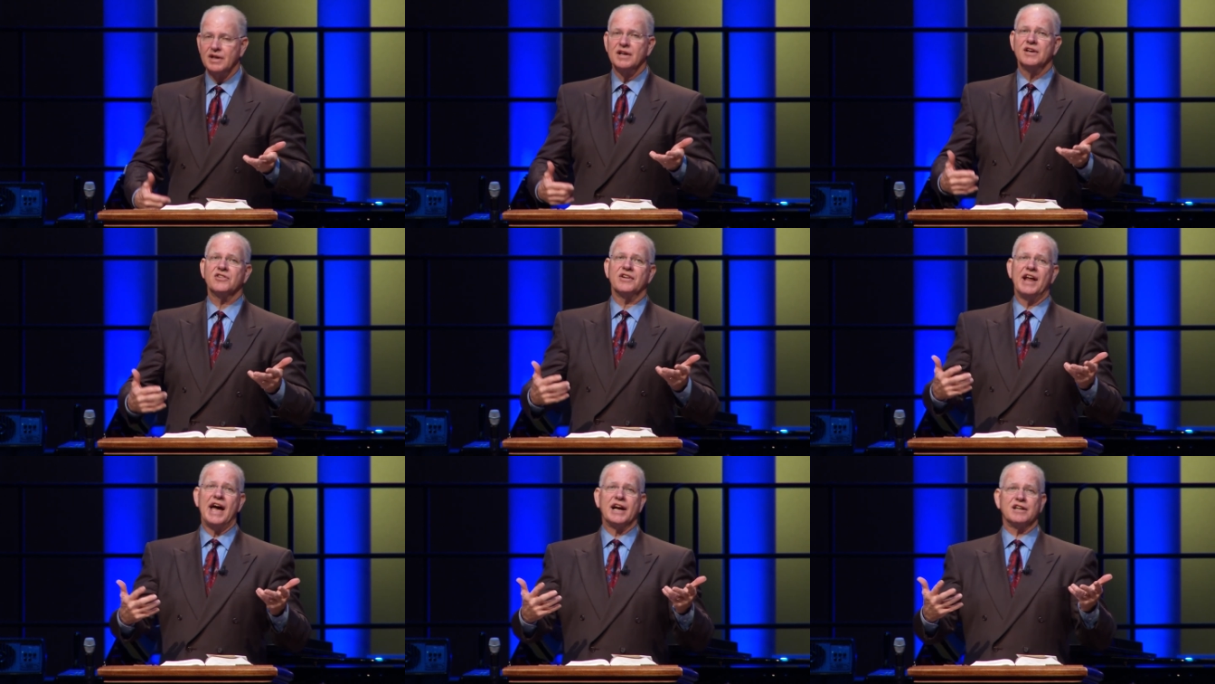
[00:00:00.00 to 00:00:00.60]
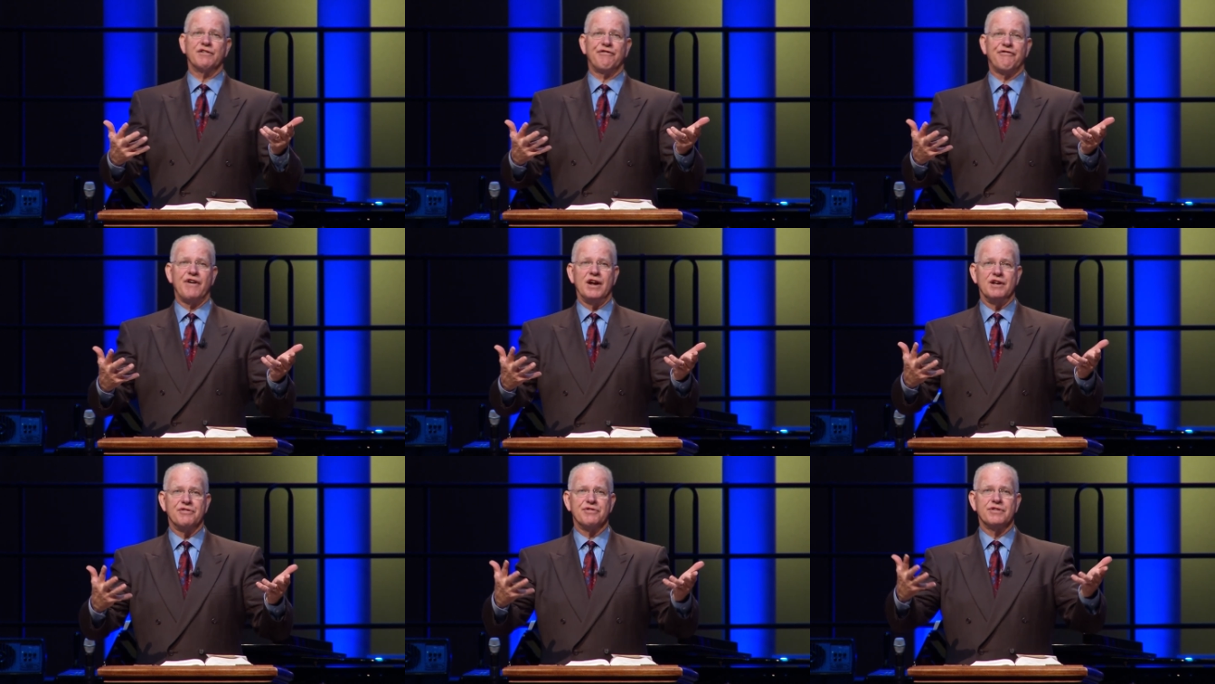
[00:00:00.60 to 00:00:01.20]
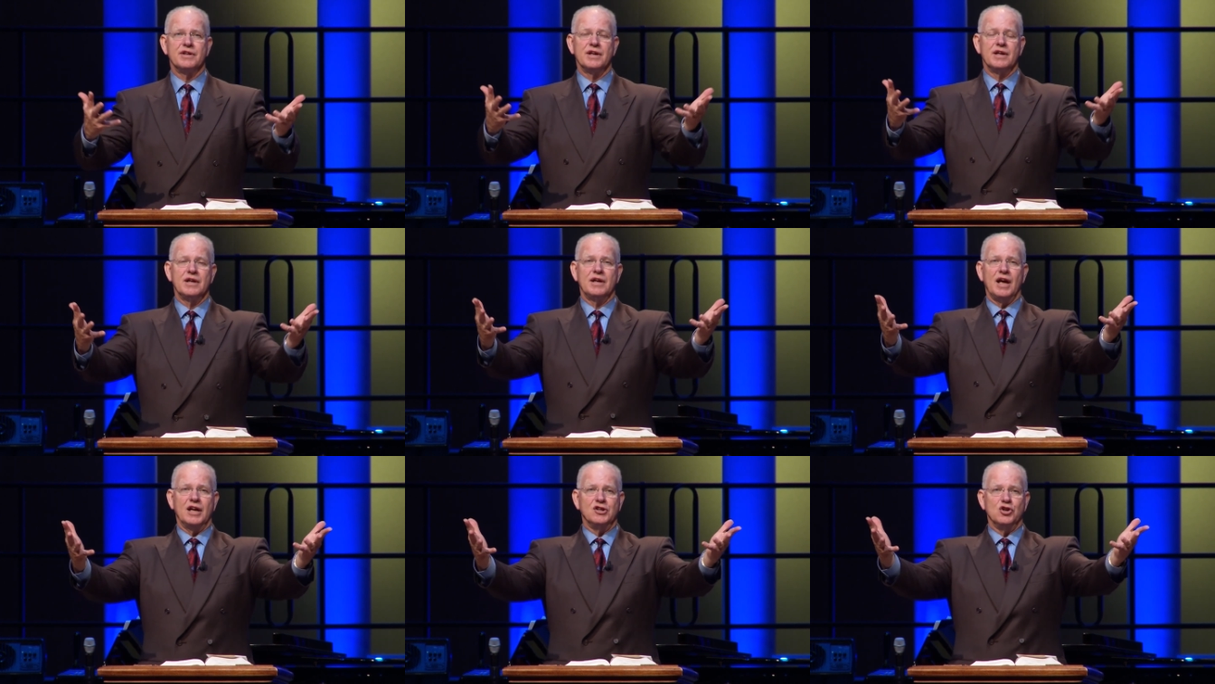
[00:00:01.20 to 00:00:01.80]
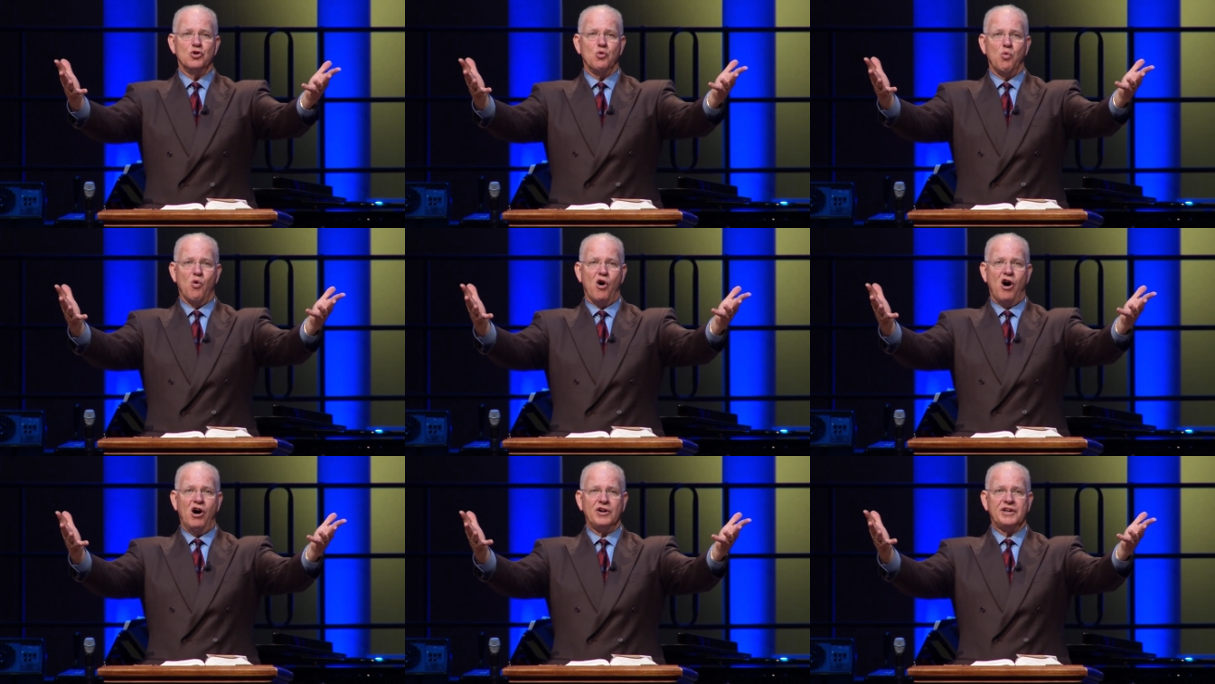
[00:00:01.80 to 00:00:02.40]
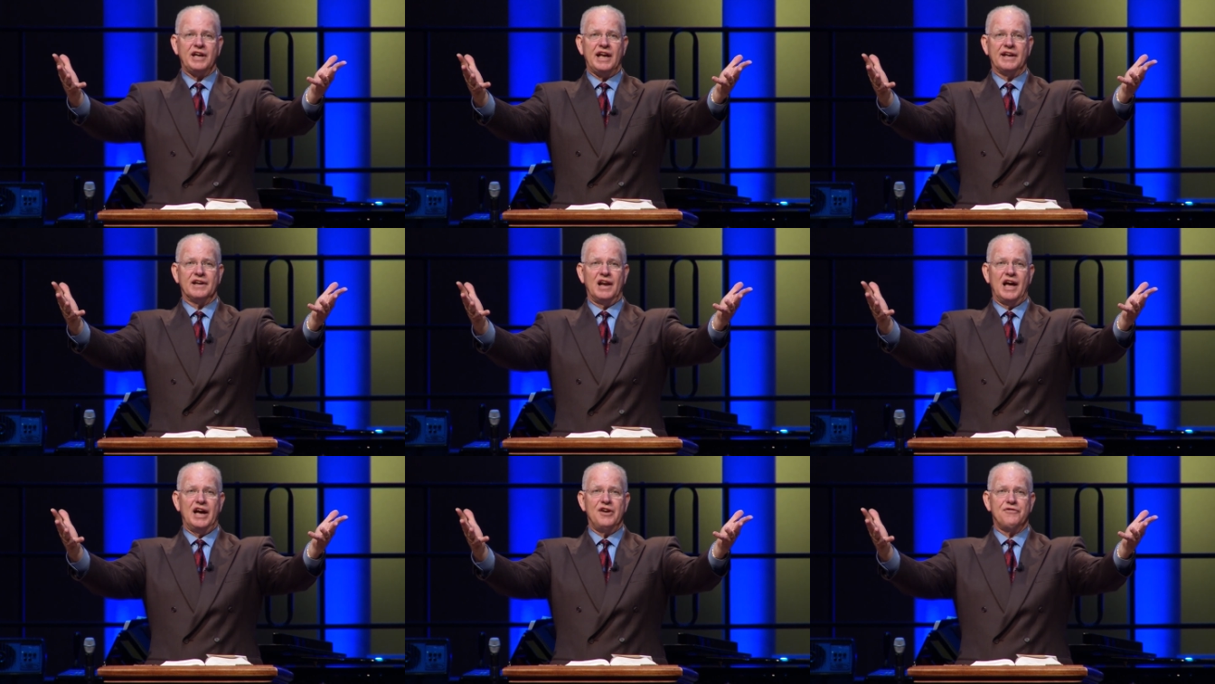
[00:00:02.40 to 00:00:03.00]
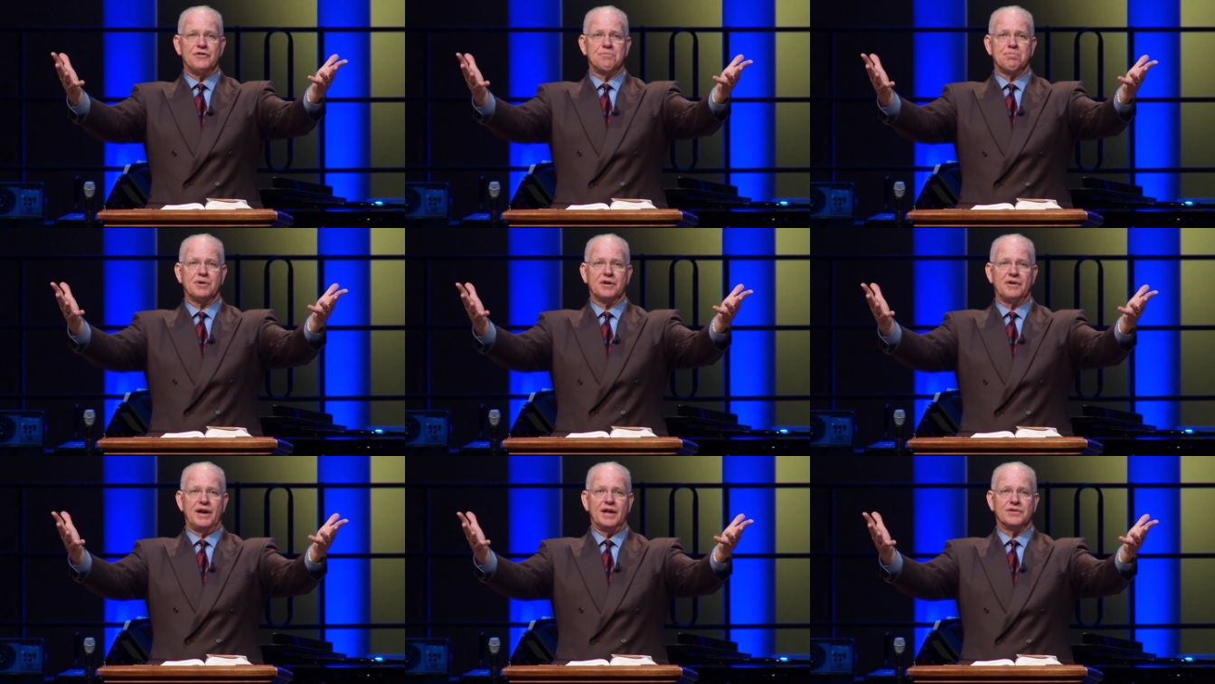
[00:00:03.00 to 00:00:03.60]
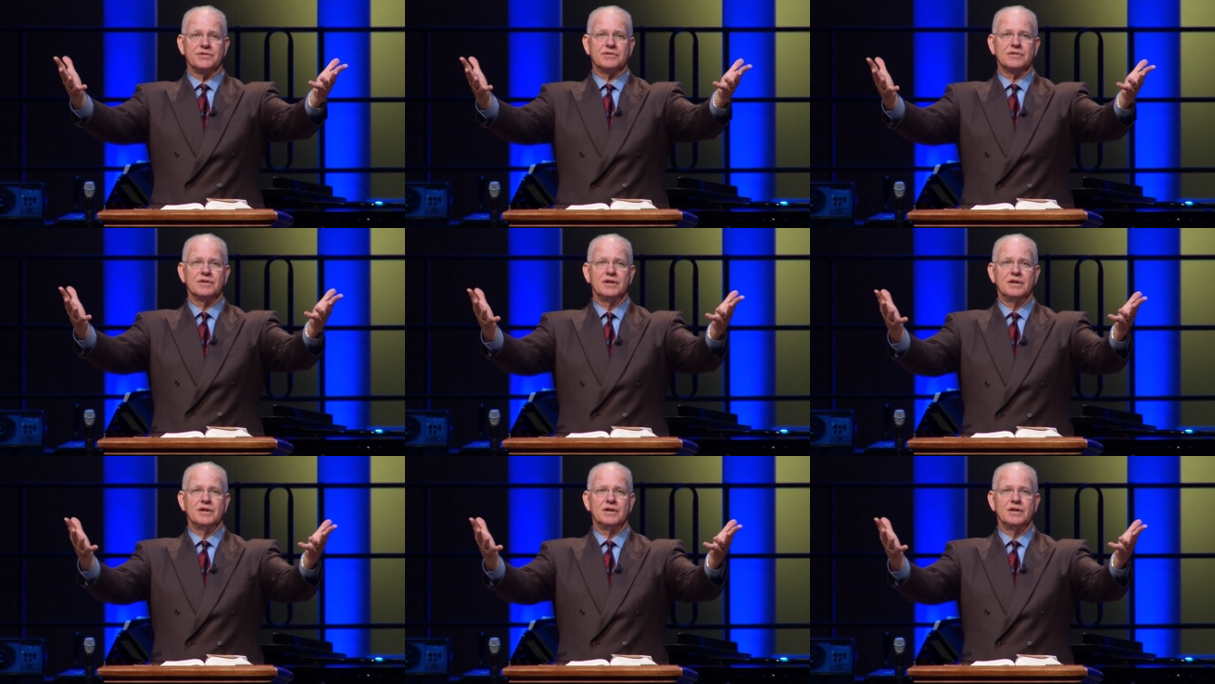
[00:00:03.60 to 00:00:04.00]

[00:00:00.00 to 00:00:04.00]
It's an act of faith, and you walk in life and progress.